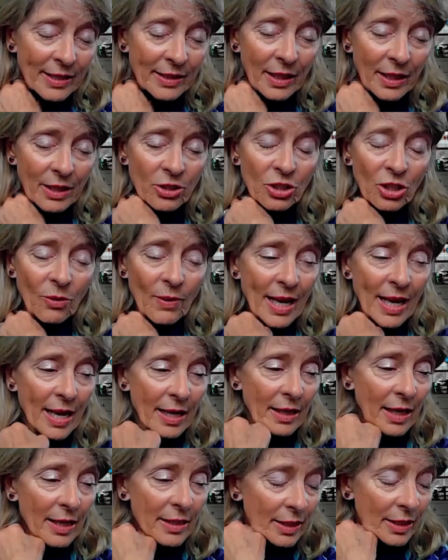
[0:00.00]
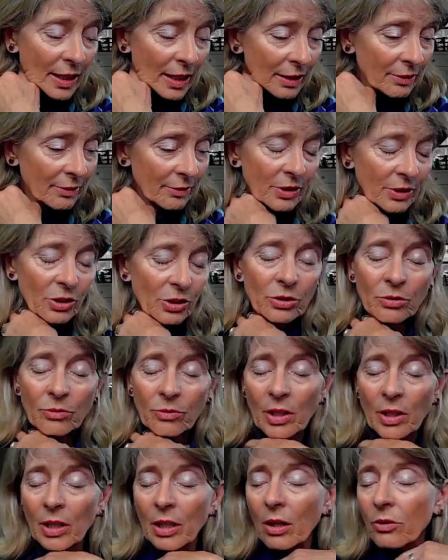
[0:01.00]
I said, Joanne, I said,
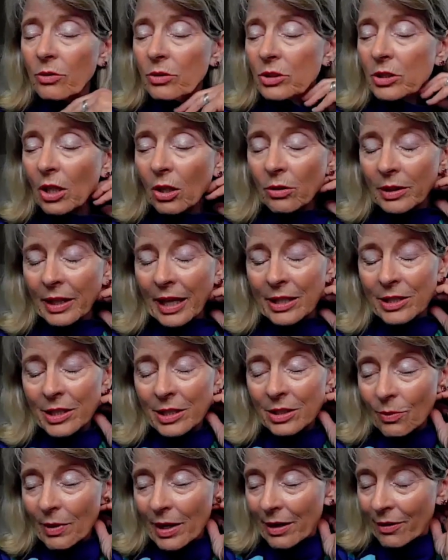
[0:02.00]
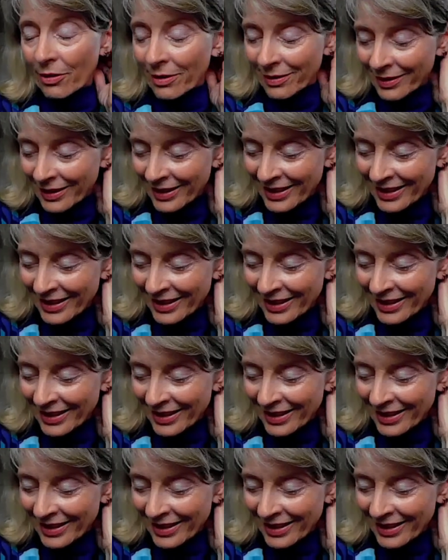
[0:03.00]
don't, that's his wife.